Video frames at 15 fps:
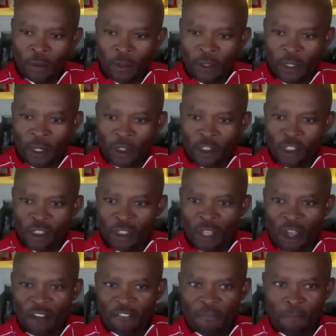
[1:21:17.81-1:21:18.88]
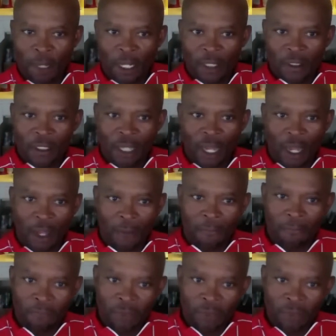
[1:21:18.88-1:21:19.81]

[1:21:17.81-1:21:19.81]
with their stuff, but uh,